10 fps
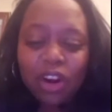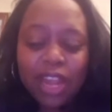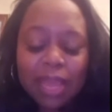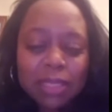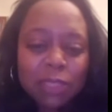
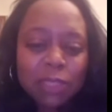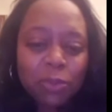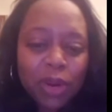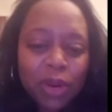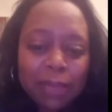Her name is
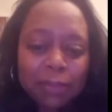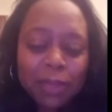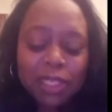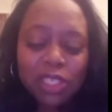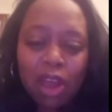Brittany,
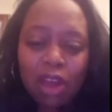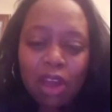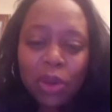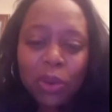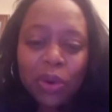but y'all
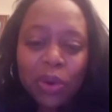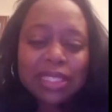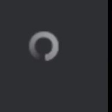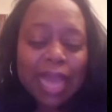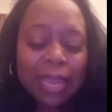know her
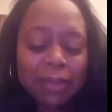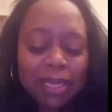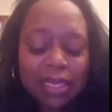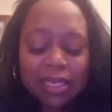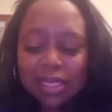as
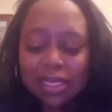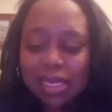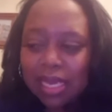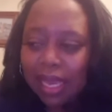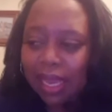Diamond,
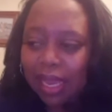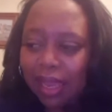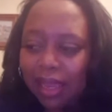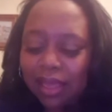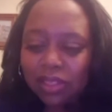
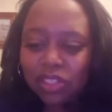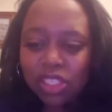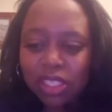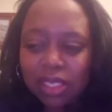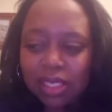and
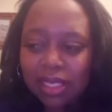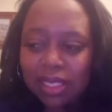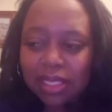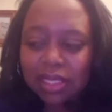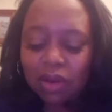she
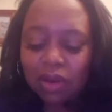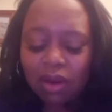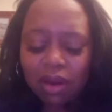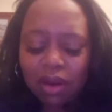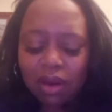is
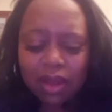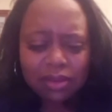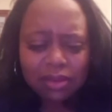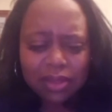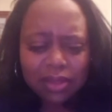
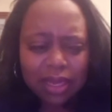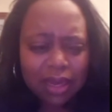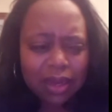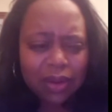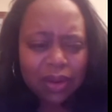on
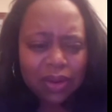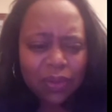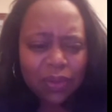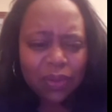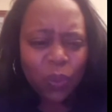
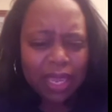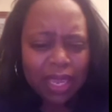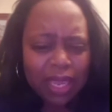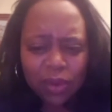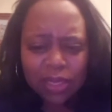
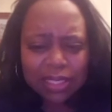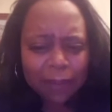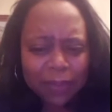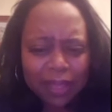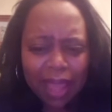We or
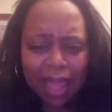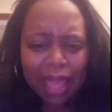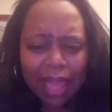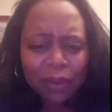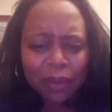something.
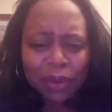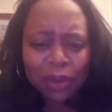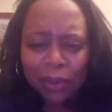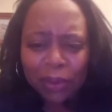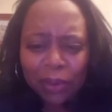I don't
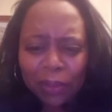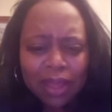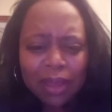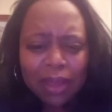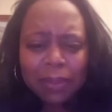know,
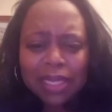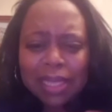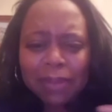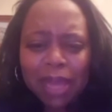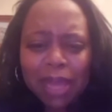because
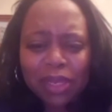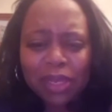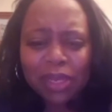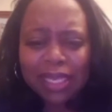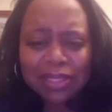I'm not
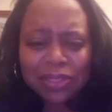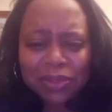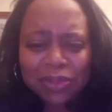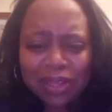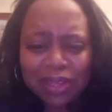really
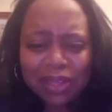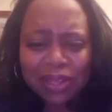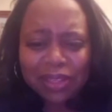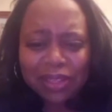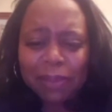into the
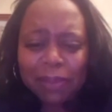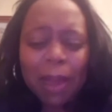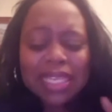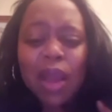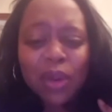hip hop.
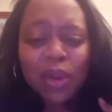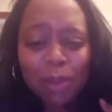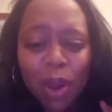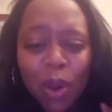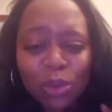That's how I know
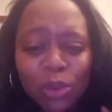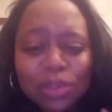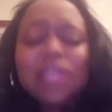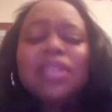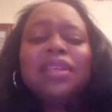I'm
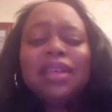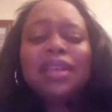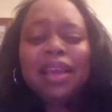old.